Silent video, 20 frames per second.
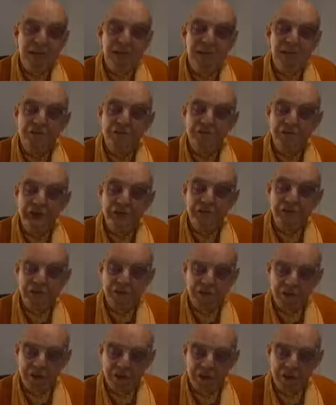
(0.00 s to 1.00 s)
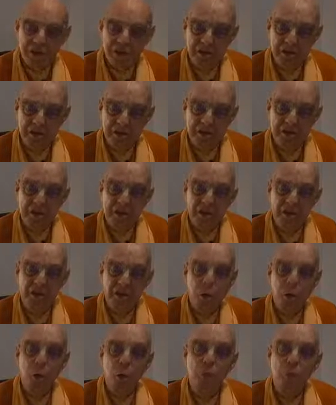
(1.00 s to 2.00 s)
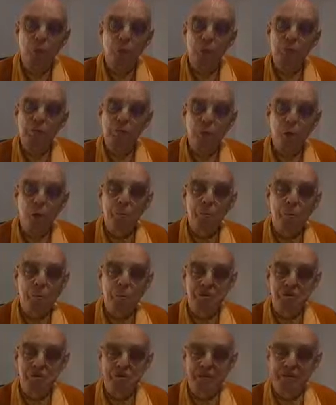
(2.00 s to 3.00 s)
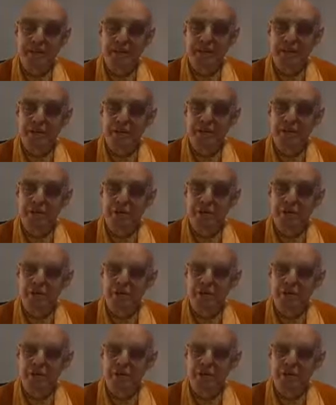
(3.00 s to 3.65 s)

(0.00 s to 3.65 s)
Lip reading: this philosophy, no more shall I eat